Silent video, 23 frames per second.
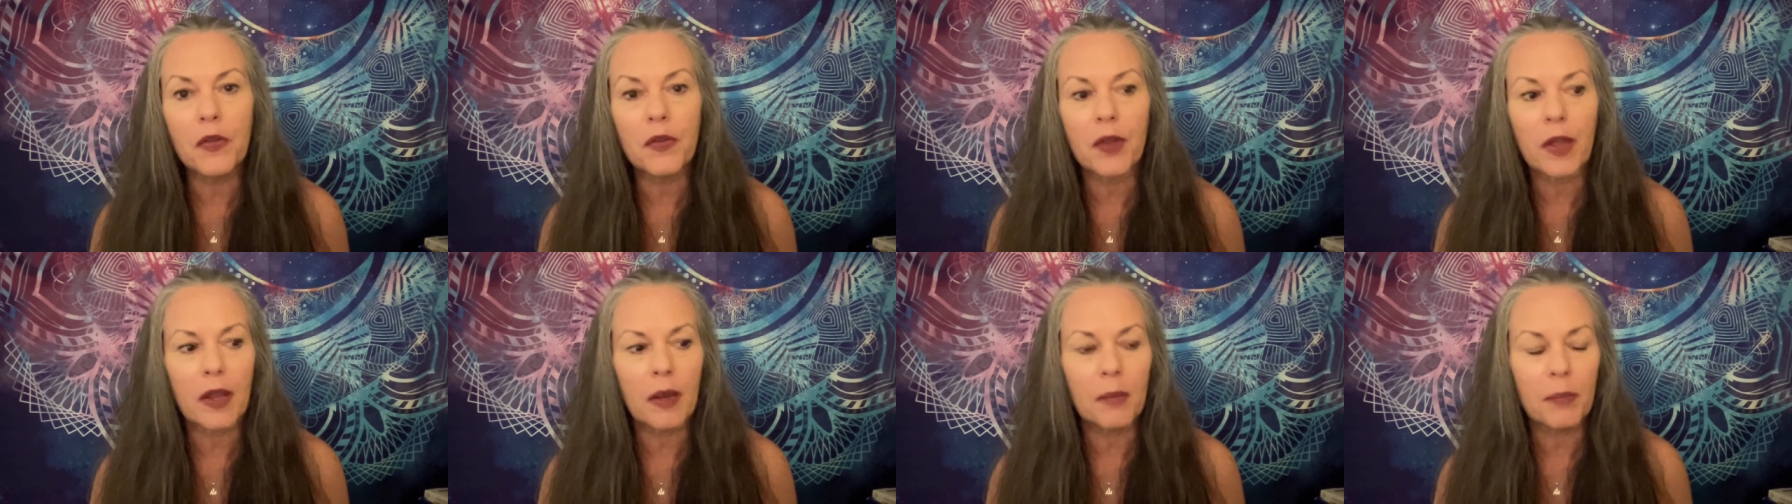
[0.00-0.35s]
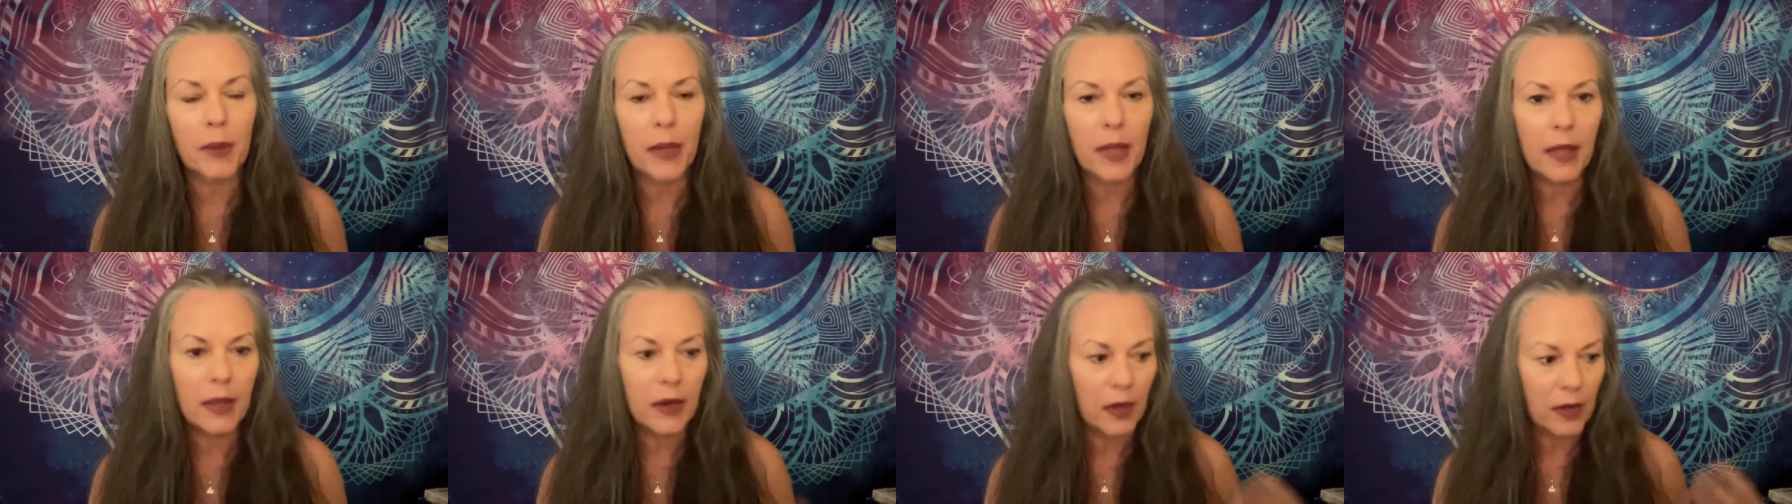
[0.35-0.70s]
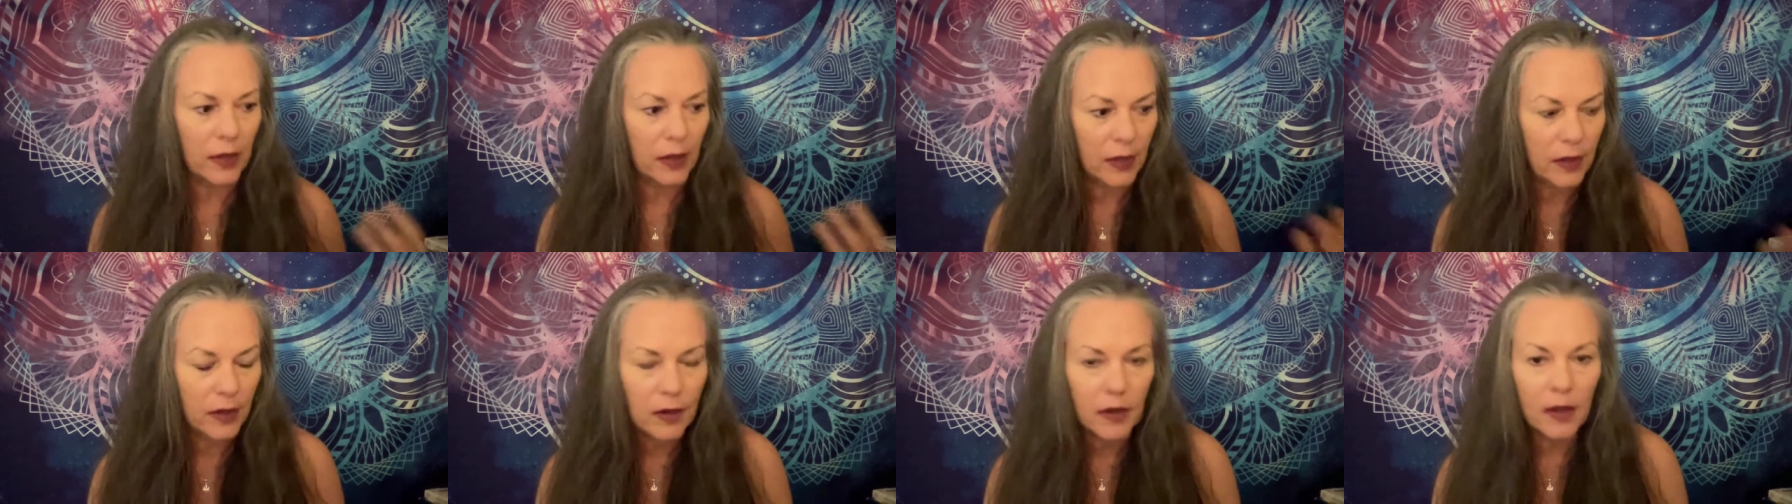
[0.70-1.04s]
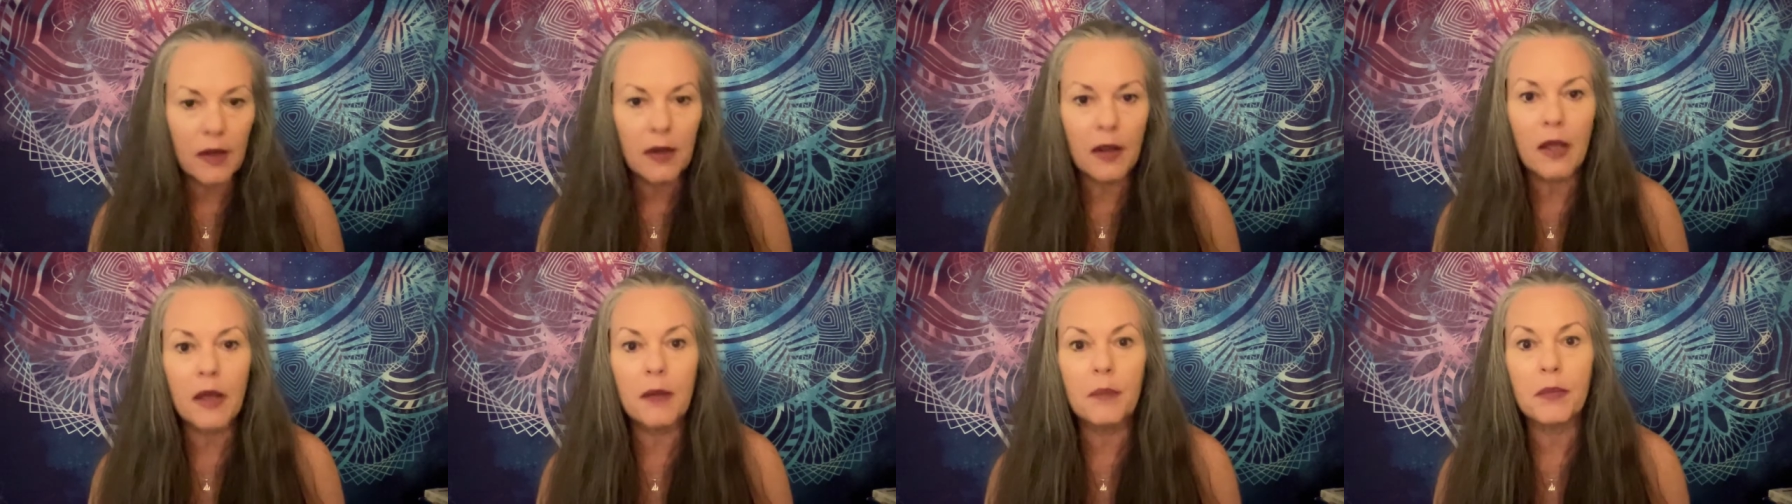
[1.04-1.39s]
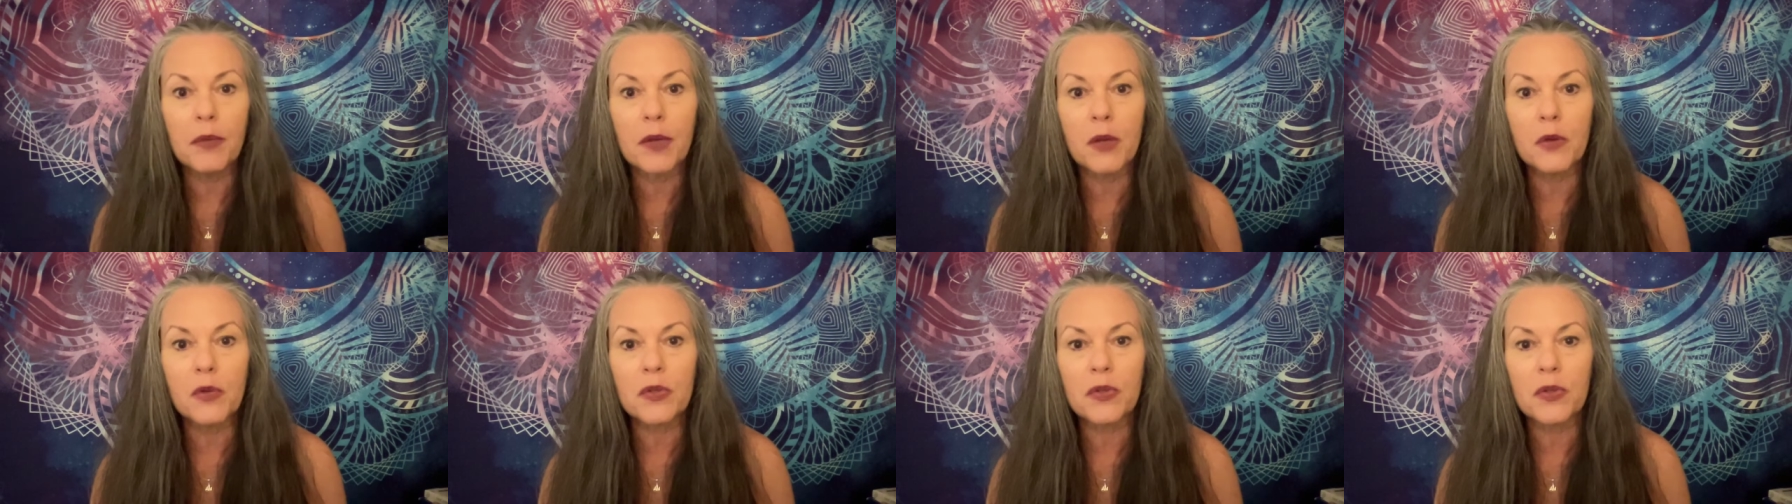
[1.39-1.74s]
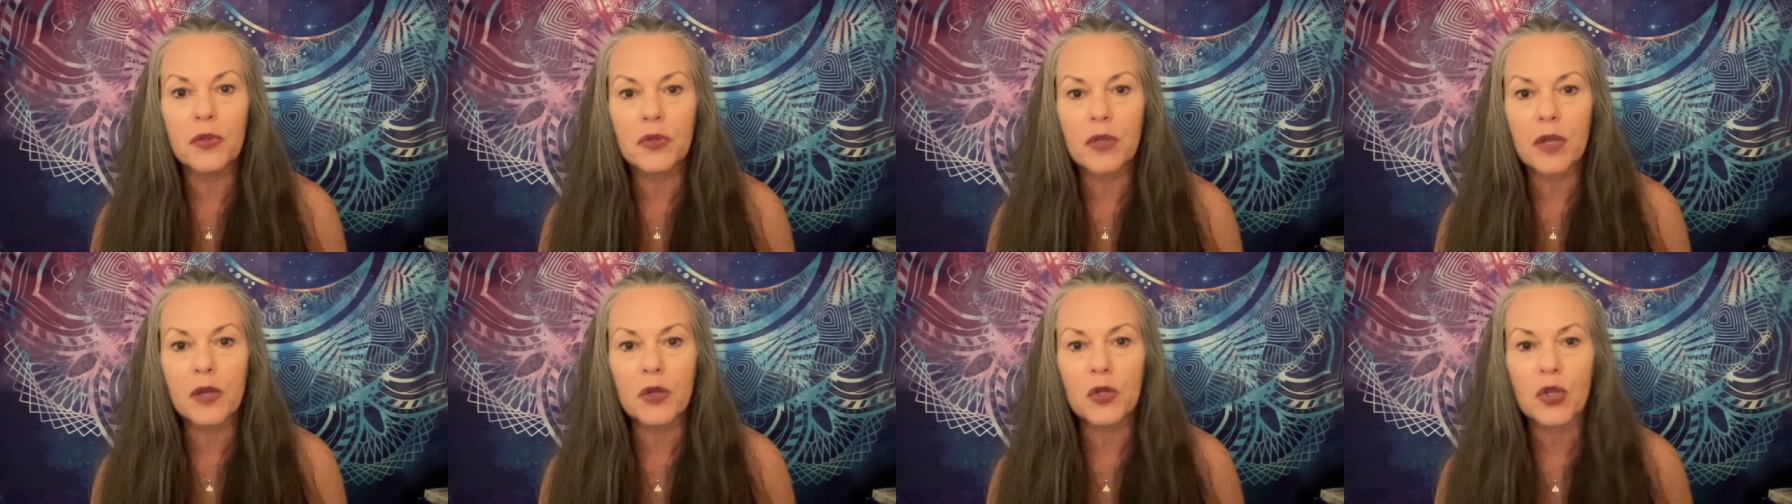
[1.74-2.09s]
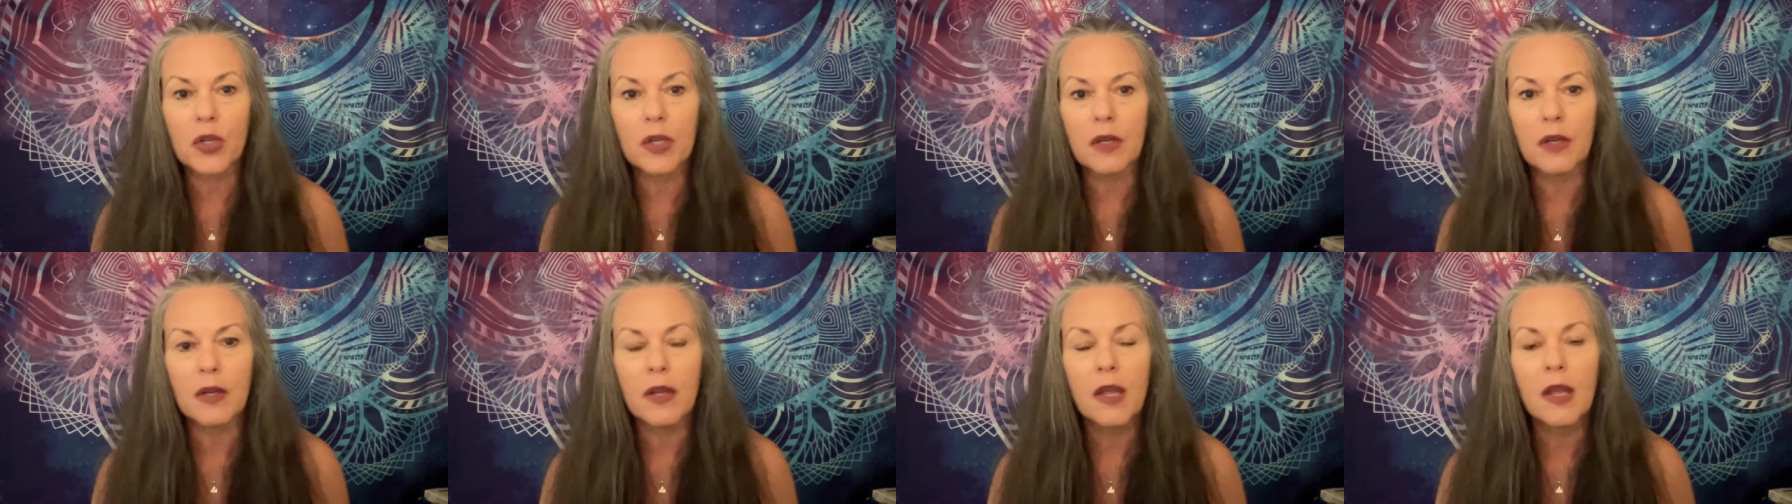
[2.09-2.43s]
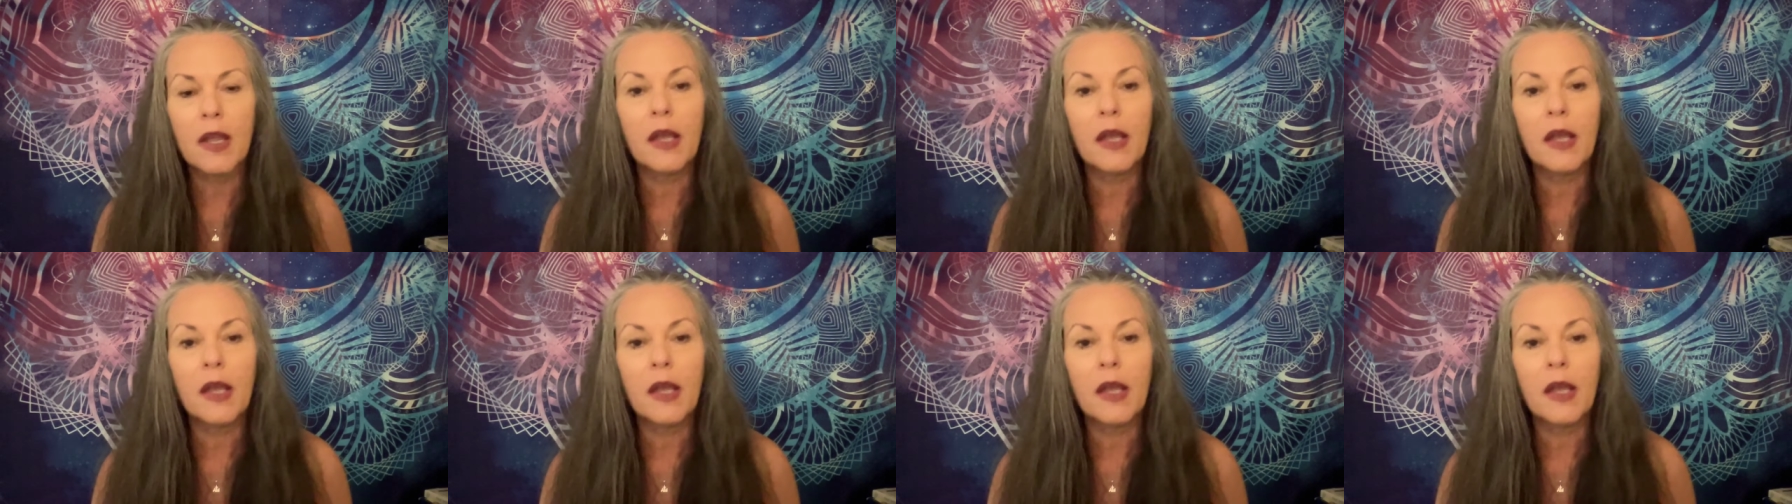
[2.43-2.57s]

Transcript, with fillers: daybed in an hypnosis session